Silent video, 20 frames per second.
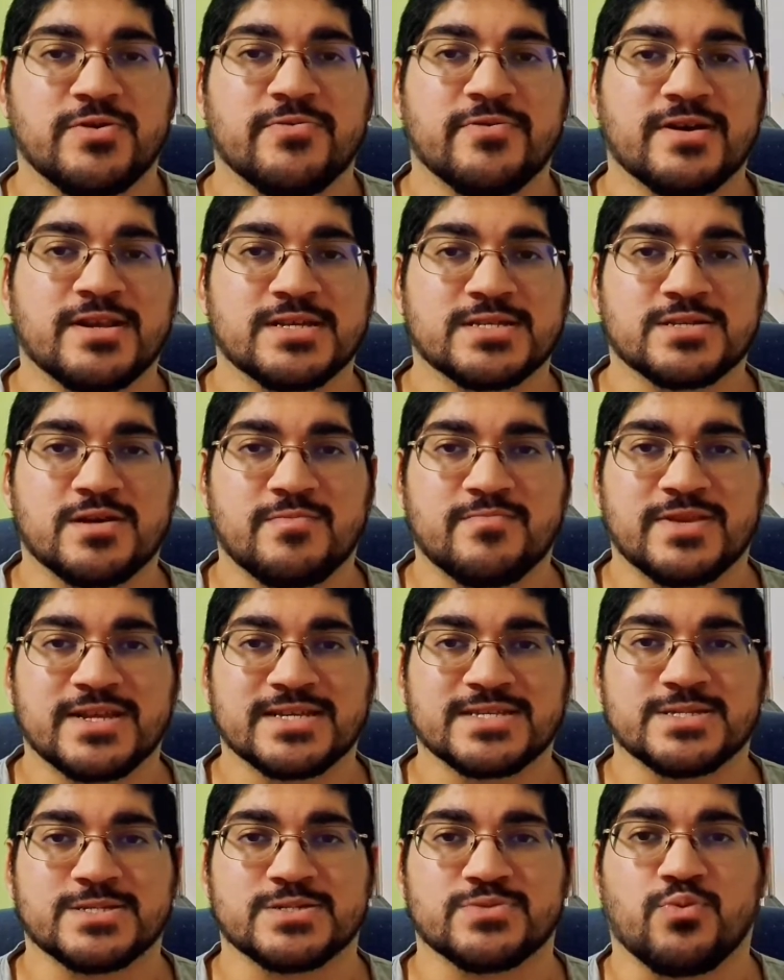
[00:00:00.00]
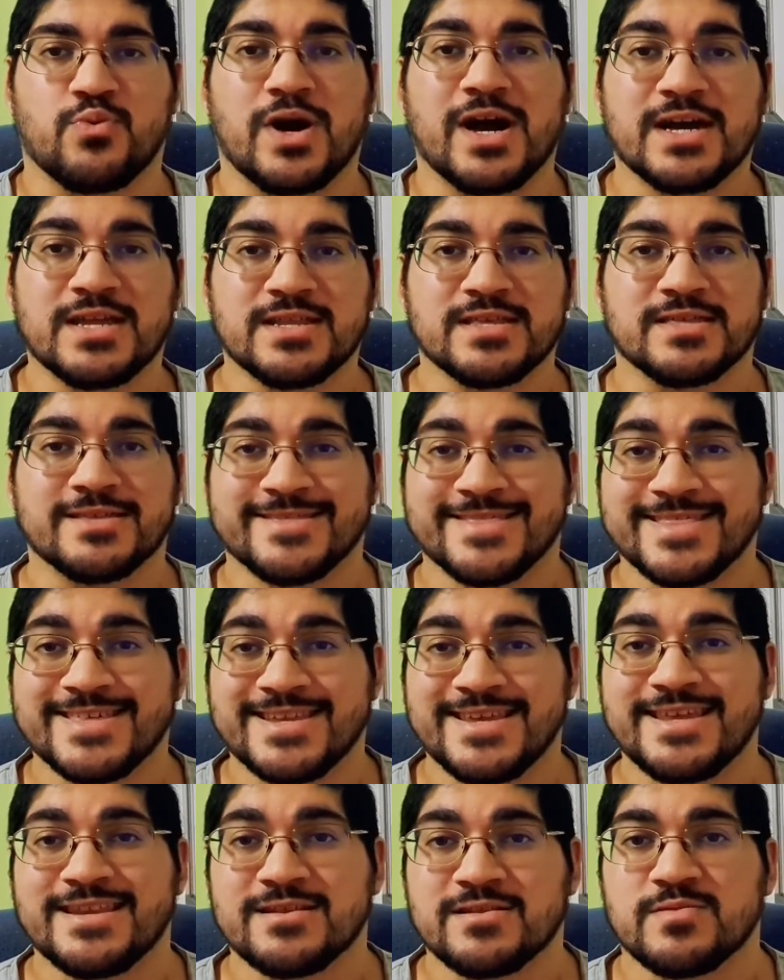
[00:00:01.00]
QRS complex is wider than
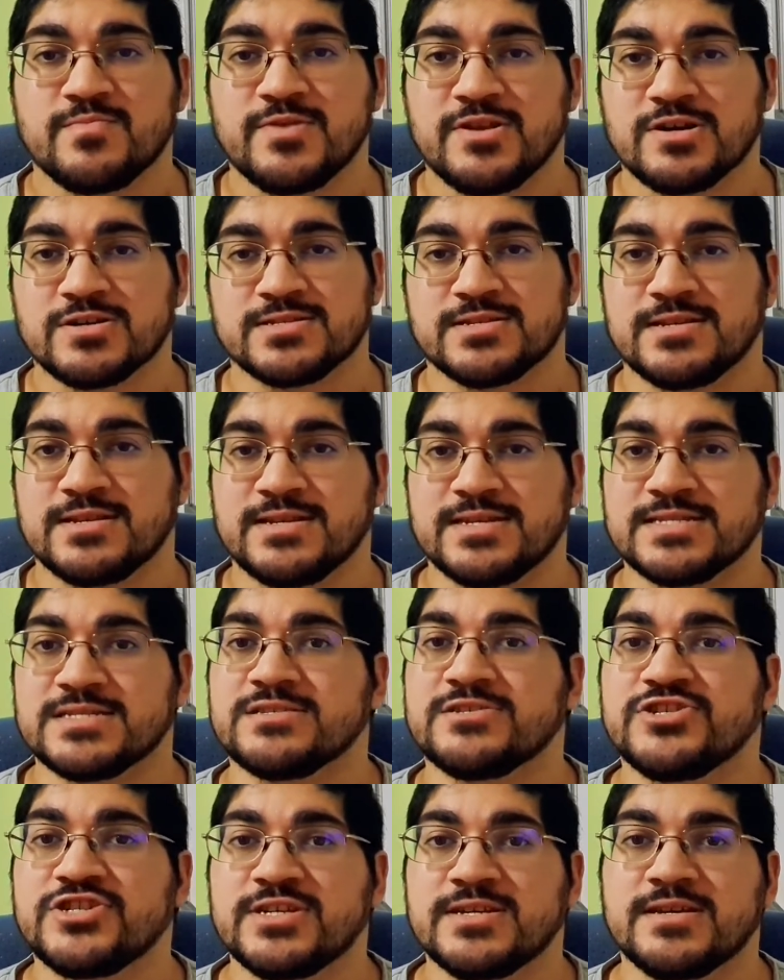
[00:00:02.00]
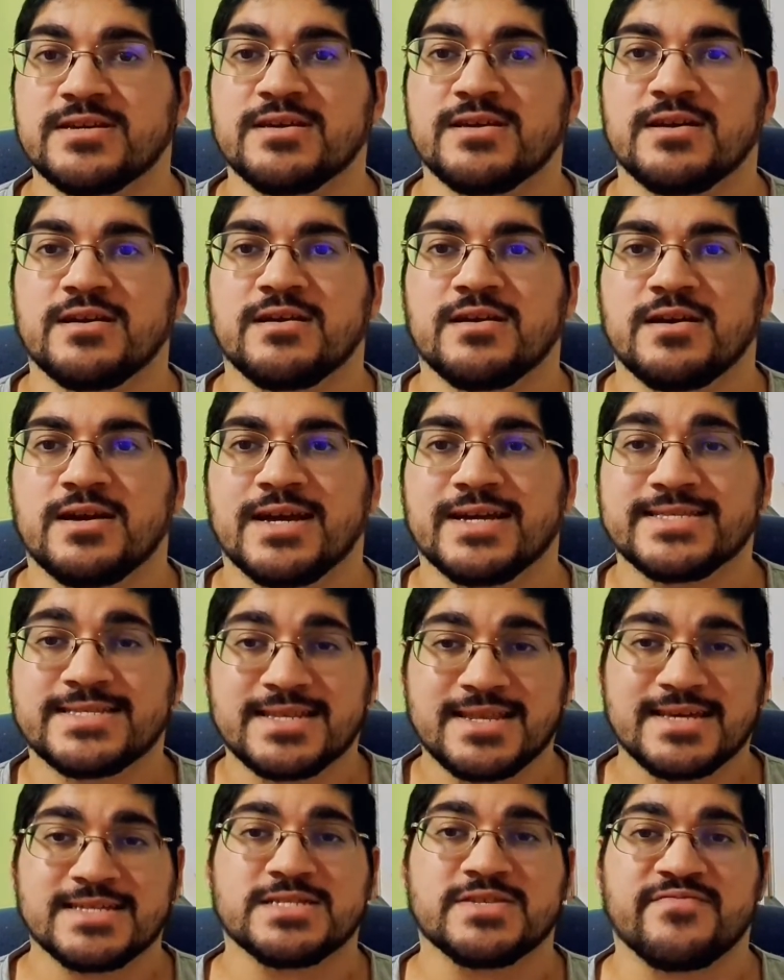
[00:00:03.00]
3 little blocks on an ECG,
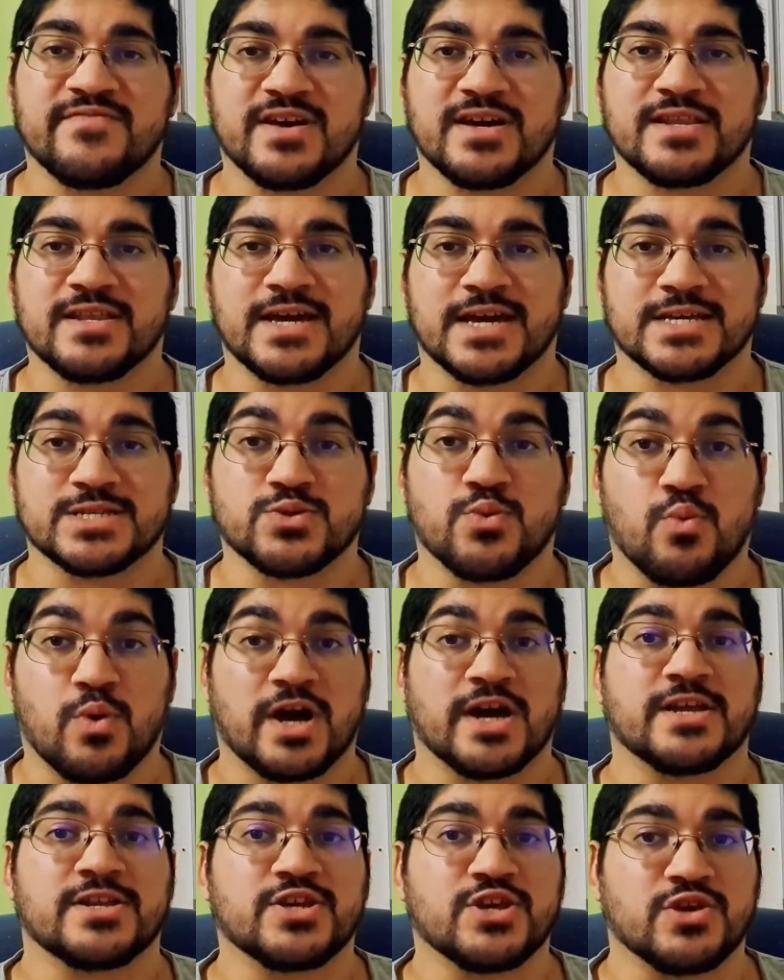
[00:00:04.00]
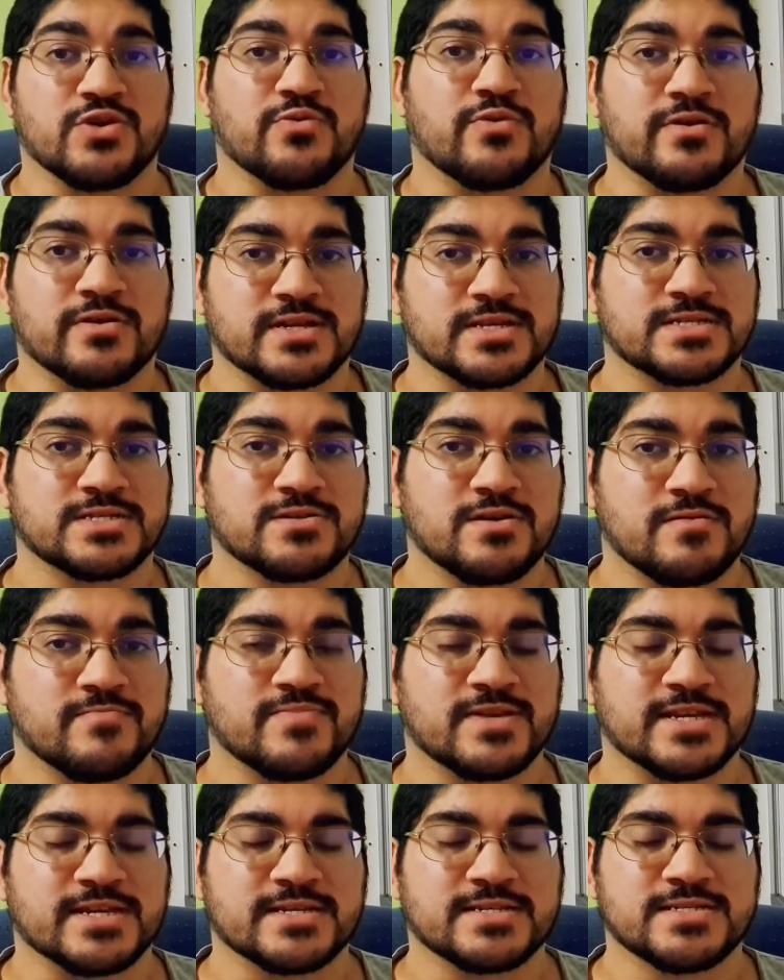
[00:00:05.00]
it's classified as a wide QRS
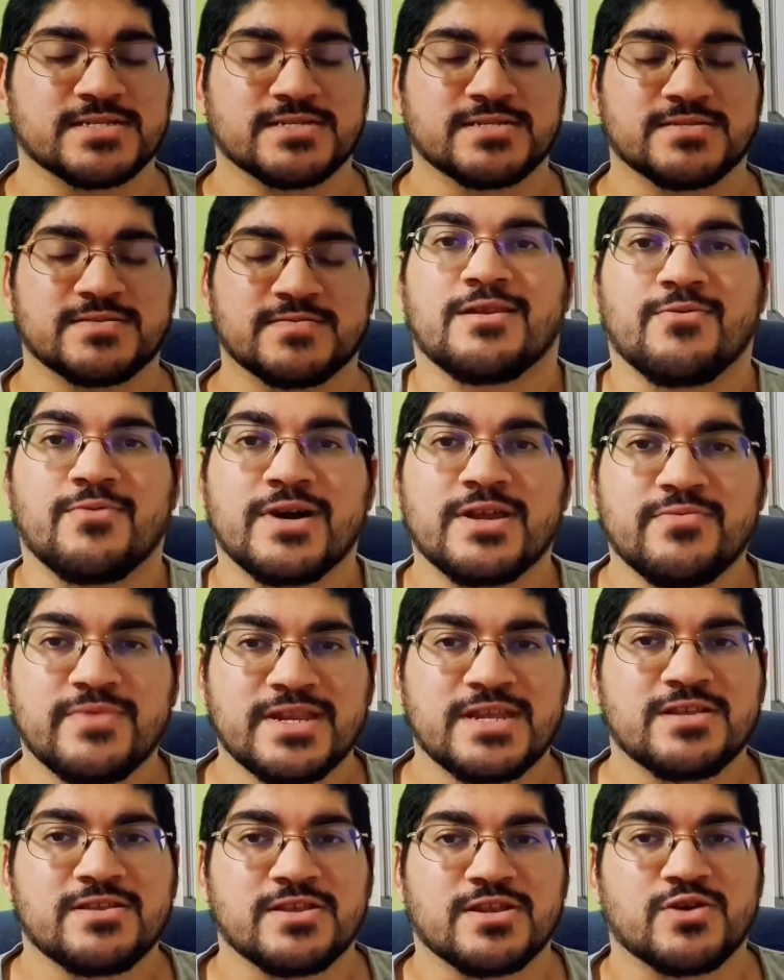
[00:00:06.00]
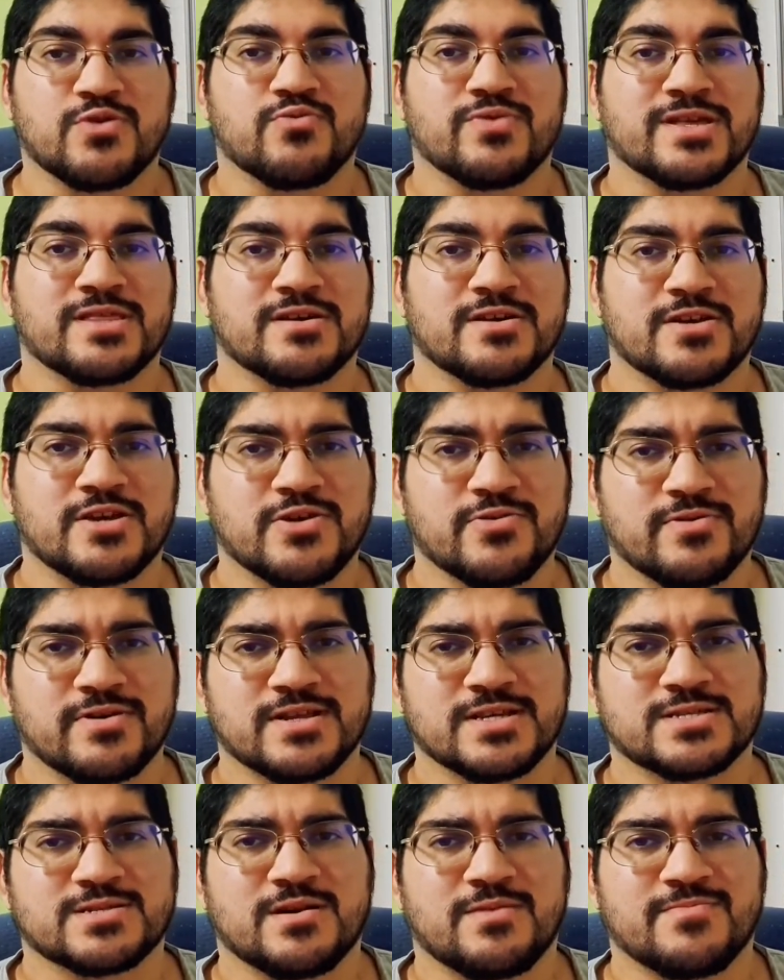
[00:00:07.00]
complex. Now why do we need to know whether a
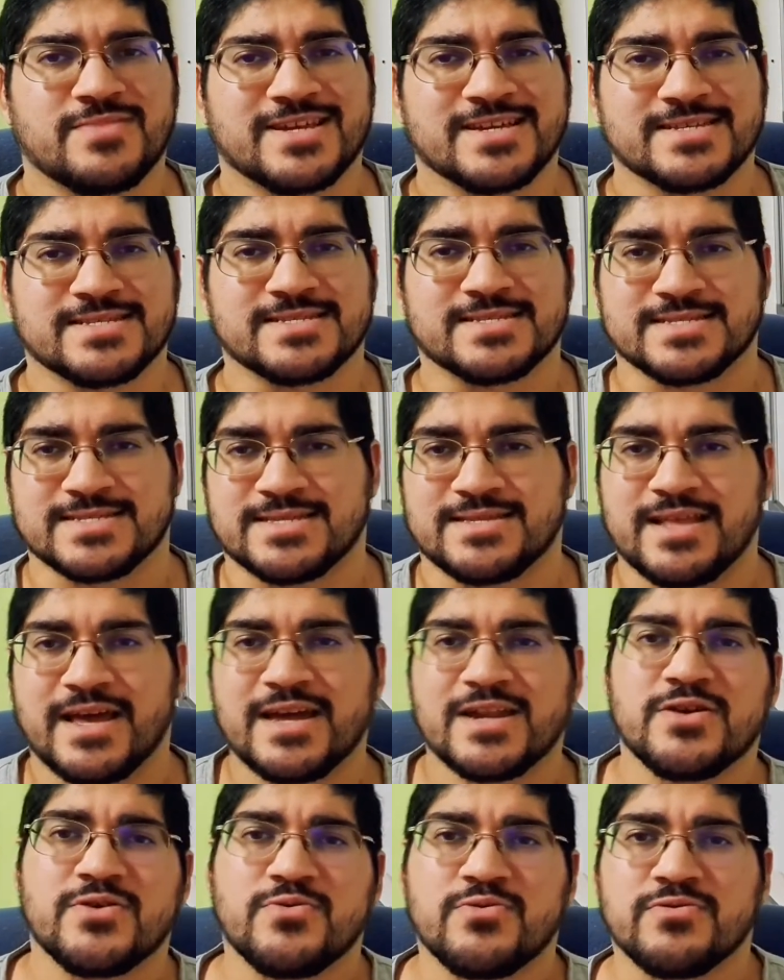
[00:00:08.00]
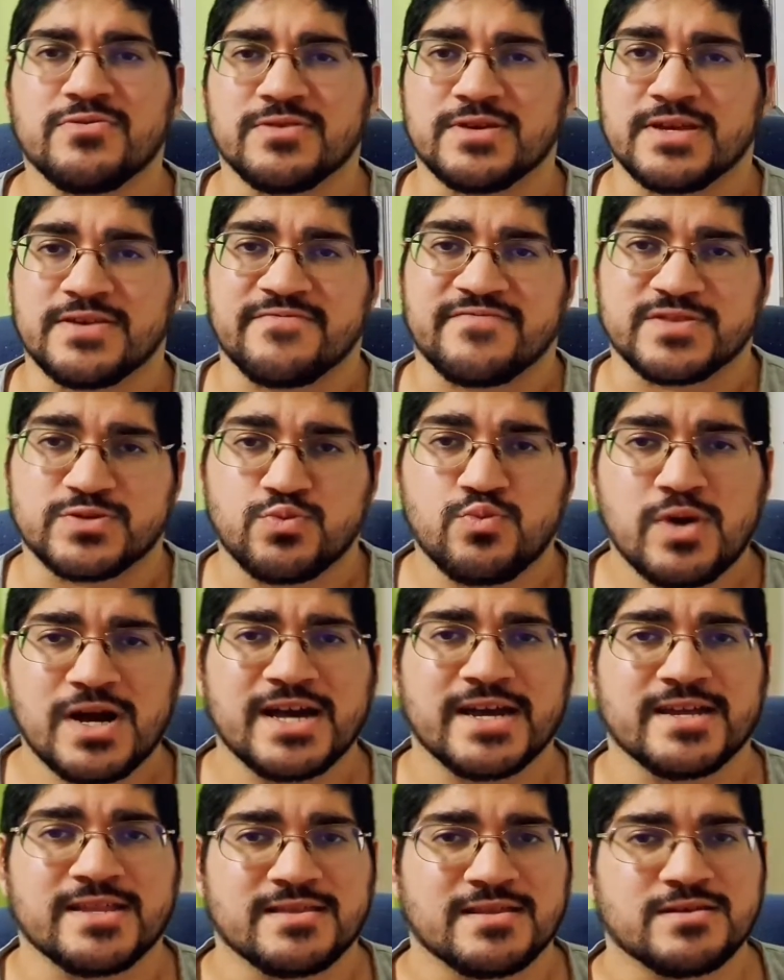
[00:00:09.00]
QRS complex is narrow or if it's
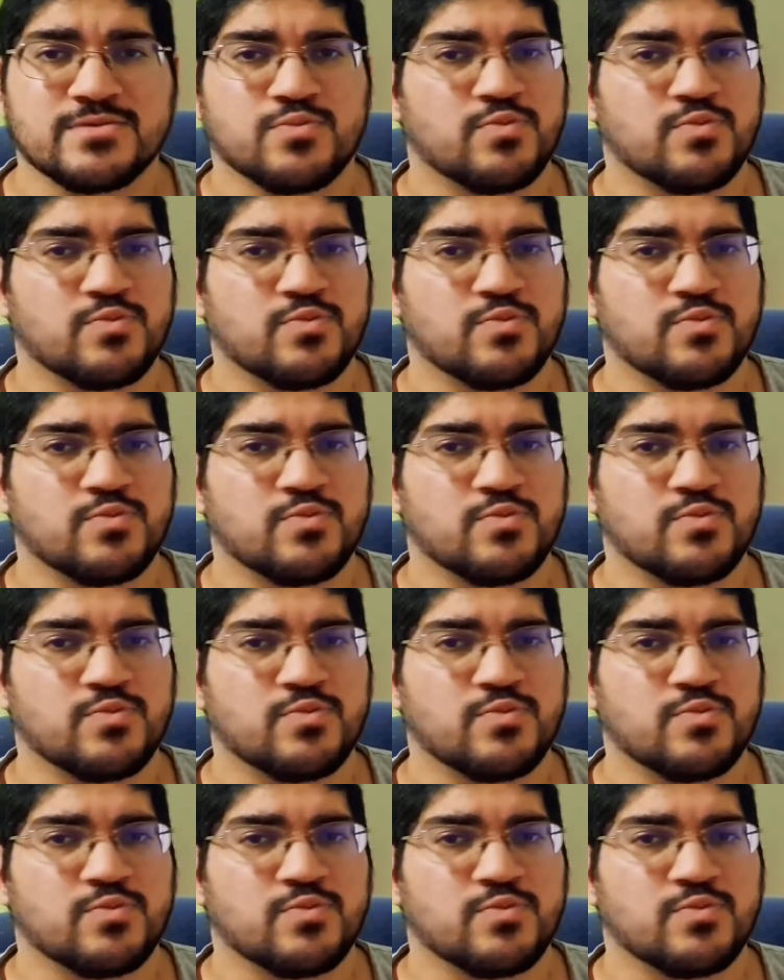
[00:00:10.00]
wide?